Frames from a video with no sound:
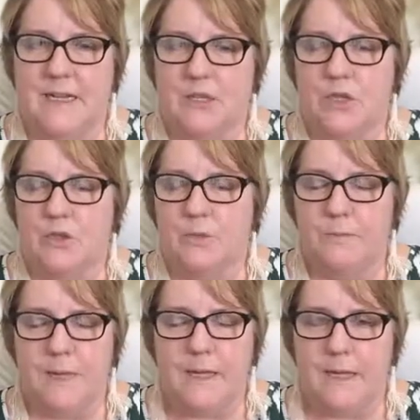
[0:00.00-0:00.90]
should
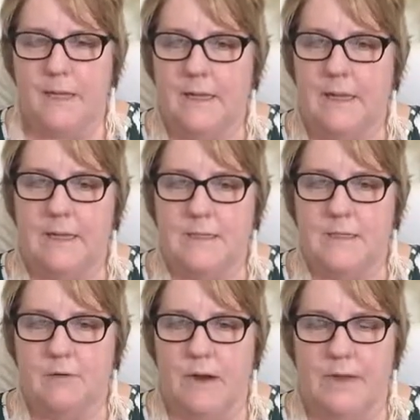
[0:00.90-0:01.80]
be, in its
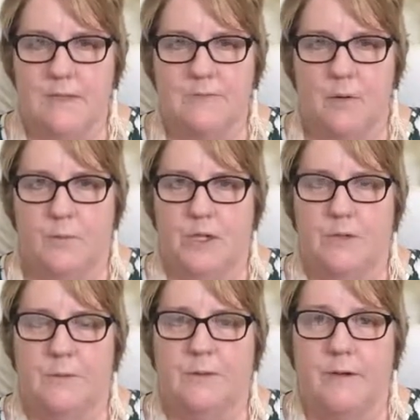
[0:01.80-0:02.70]
greatest form, it
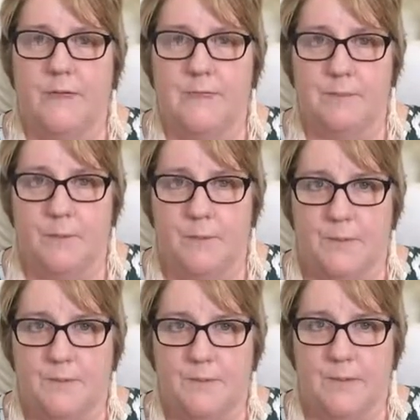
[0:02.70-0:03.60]
should be very simple.
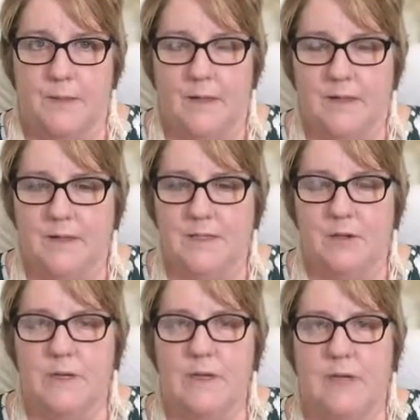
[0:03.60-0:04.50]
There's
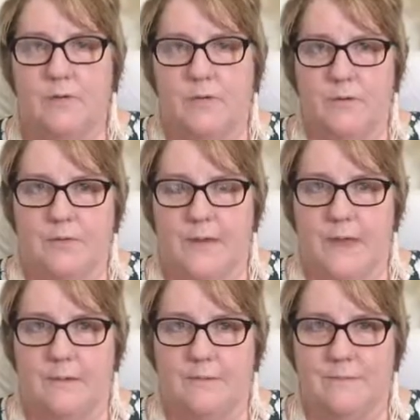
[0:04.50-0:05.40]
only love or
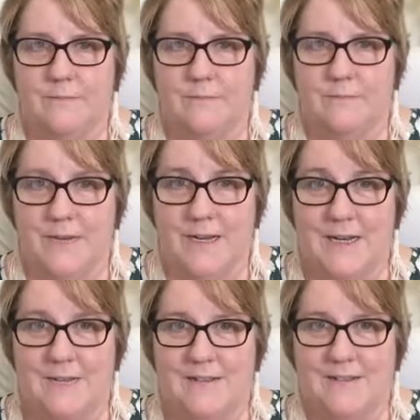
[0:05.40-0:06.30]
fear,
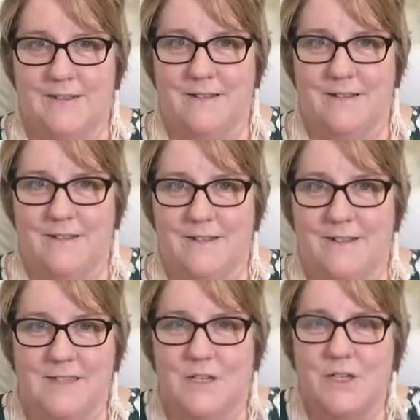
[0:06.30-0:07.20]
really.
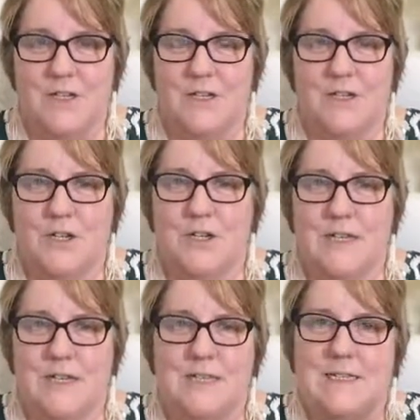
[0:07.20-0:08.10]
There's only the two
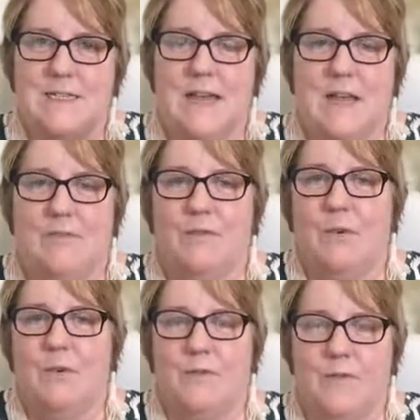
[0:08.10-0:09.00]
things, love
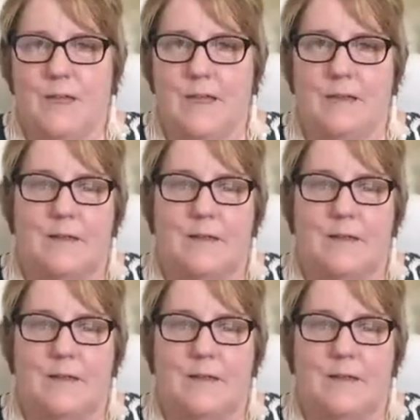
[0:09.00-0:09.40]
or fear.